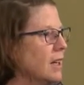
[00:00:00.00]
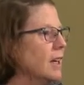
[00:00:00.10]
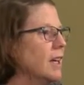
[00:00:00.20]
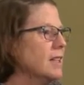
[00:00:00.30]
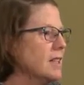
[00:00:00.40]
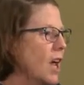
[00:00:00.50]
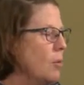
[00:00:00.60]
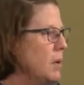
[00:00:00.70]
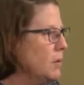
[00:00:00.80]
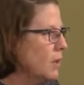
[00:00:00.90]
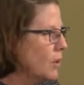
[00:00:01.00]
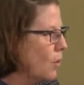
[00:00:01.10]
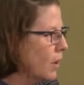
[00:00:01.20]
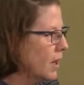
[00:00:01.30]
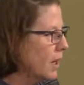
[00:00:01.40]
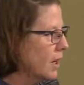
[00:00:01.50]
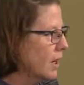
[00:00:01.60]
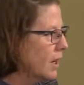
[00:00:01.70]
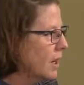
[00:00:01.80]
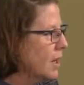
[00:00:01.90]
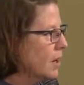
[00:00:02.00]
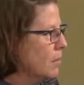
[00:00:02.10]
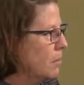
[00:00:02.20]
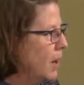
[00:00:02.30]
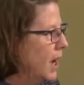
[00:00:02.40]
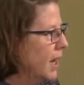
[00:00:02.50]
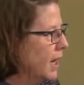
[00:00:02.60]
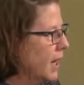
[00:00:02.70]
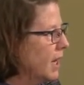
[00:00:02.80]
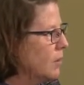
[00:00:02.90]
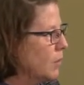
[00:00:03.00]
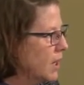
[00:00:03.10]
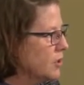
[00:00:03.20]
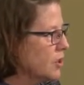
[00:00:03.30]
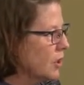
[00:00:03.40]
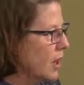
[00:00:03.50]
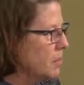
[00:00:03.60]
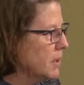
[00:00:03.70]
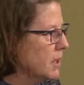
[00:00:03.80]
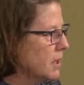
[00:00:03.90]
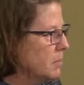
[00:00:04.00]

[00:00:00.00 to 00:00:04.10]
It's now been recorded by a ranger up in the